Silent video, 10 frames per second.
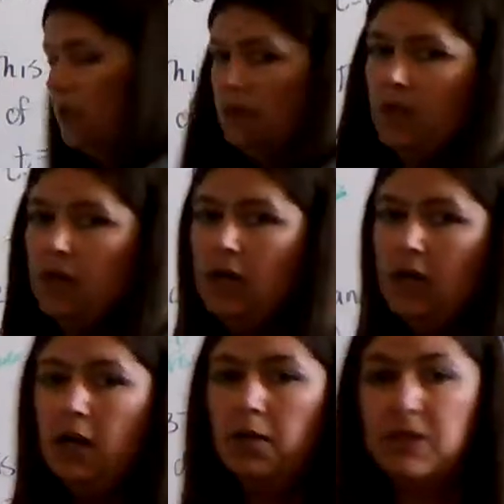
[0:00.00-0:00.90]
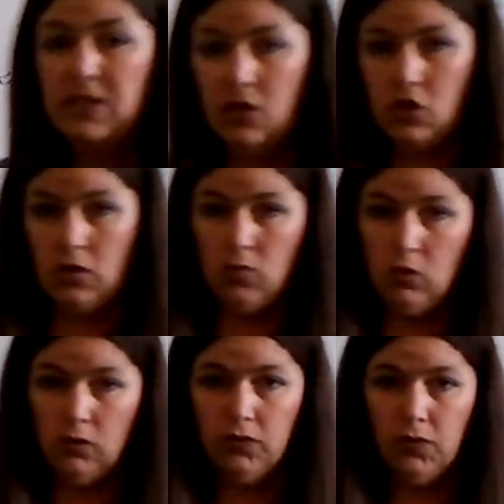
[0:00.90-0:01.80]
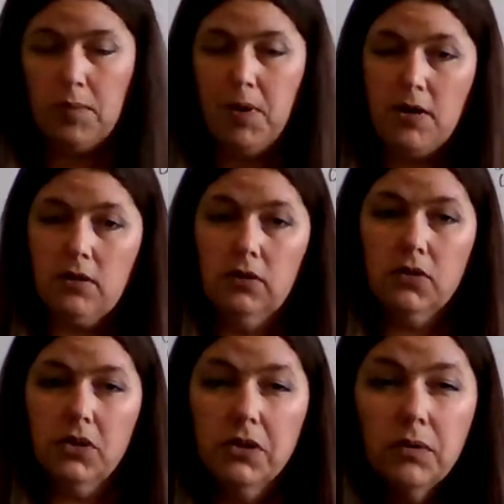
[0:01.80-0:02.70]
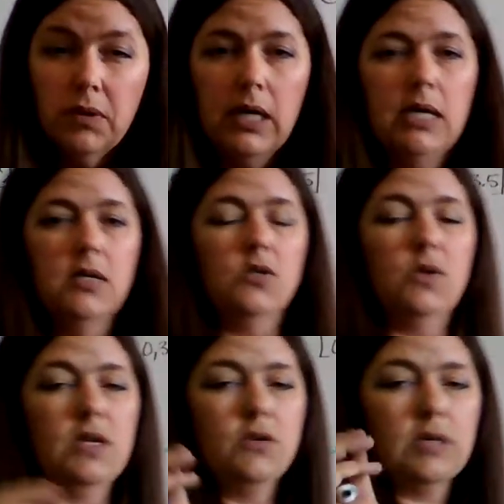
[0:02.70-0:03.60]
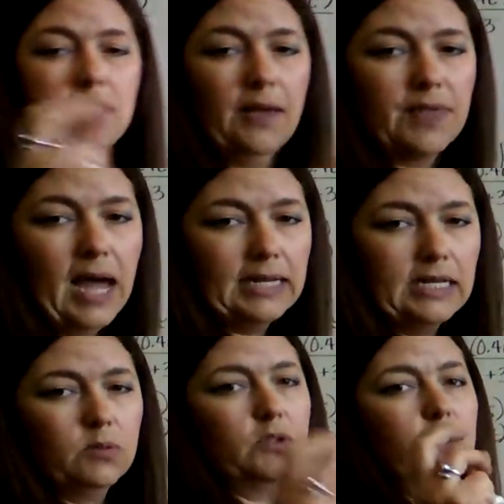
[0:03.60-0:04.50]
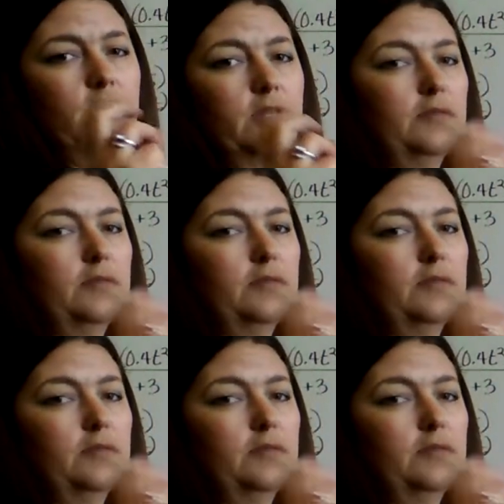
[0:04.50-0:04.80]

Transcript: the position rule for particle 2 so that you could set that equal to the